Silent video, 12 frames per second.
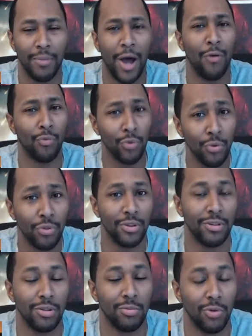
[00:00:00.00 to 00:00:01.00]
How
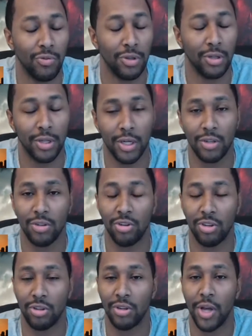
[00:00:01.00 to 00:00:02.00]
ruthless this movie looks is
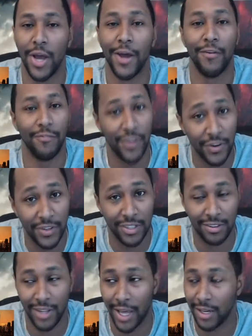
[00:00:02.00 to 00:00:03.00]
just very
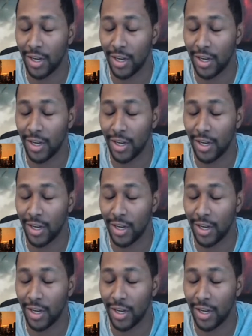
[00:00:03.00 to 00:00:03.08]
exciting.